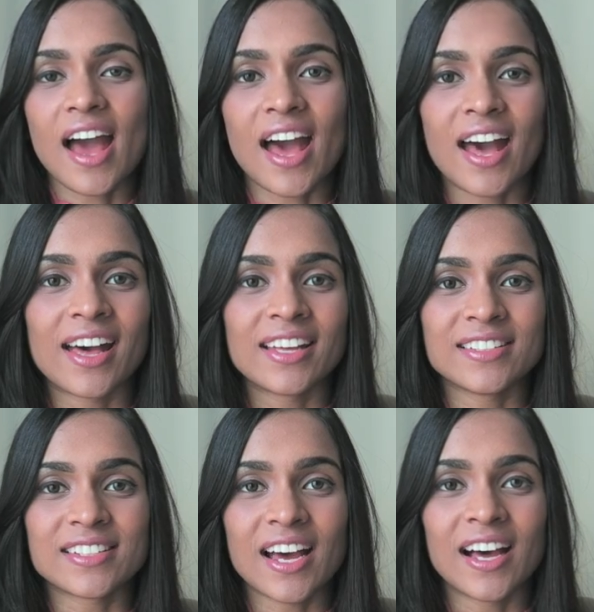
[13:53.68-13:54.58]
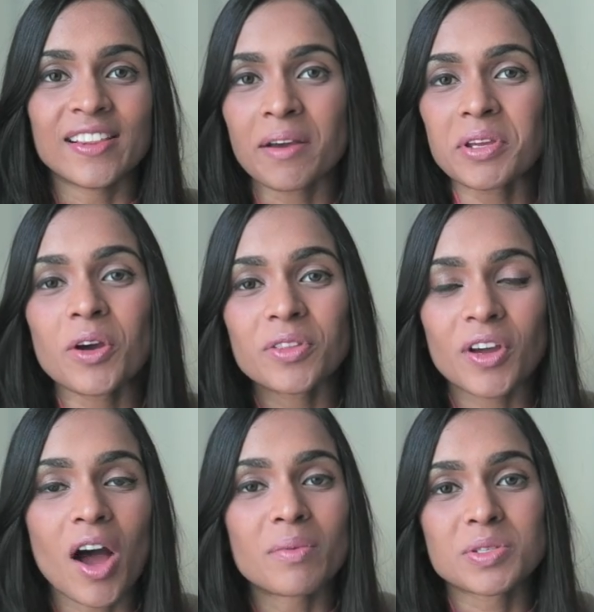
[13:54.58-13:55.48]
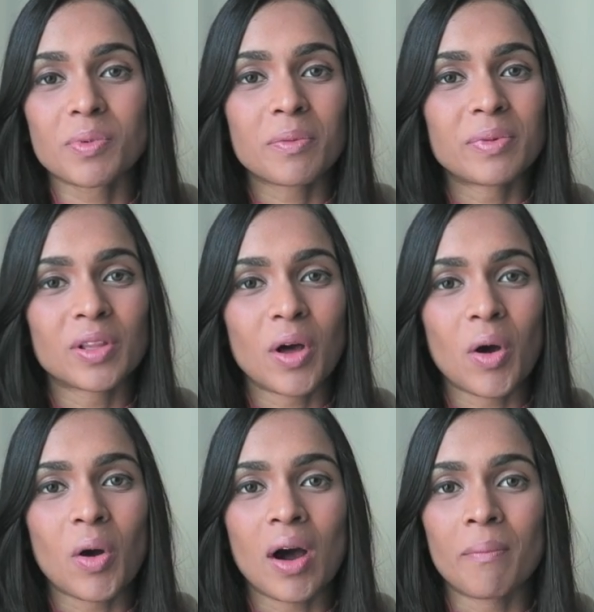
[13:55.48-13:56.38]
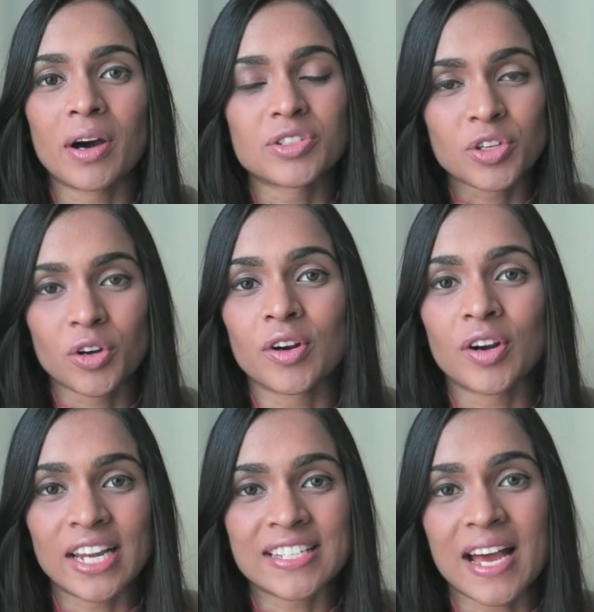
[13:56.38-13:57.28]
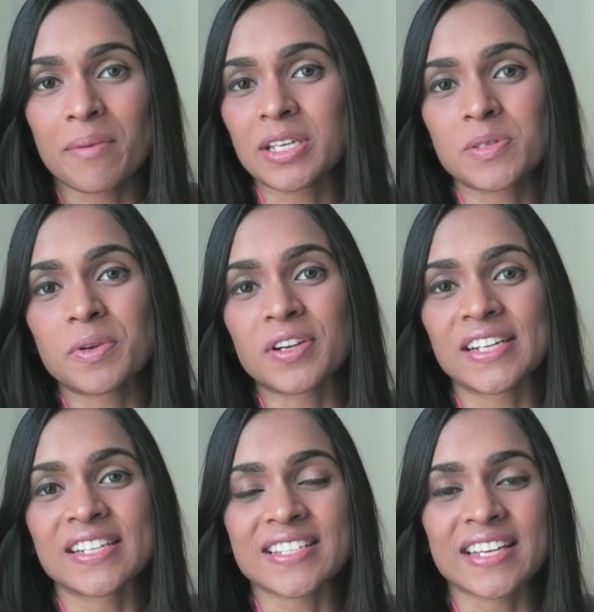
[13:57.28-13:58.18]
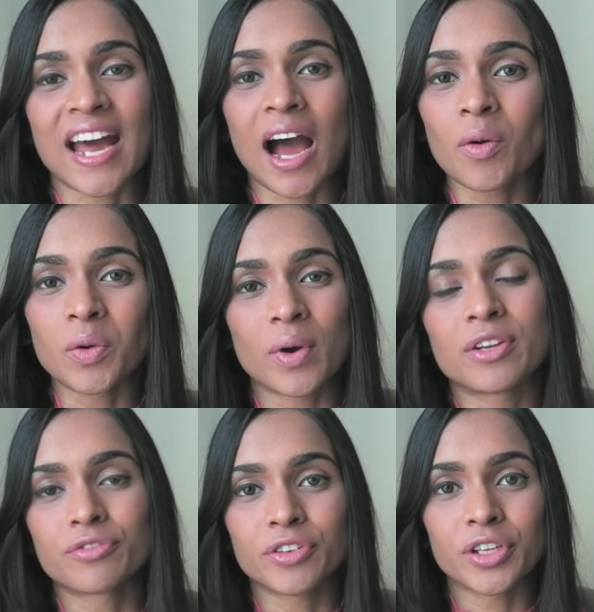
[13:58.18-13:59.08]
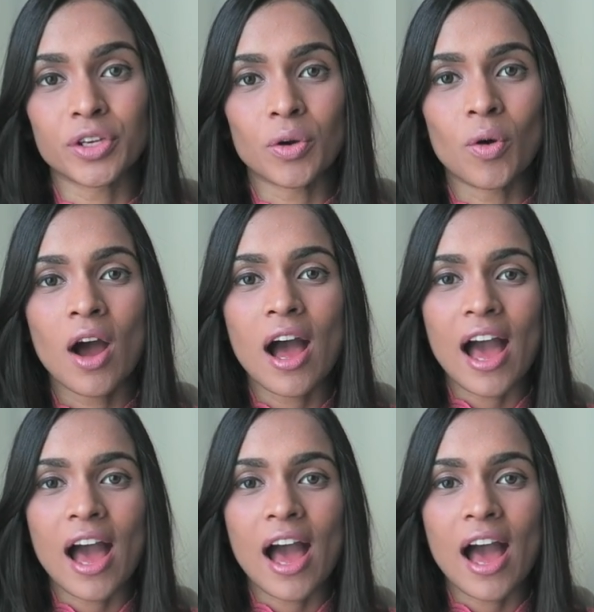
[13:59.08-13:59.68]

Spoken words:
and let me know in the comments bar below about your exam experience and how it went for you,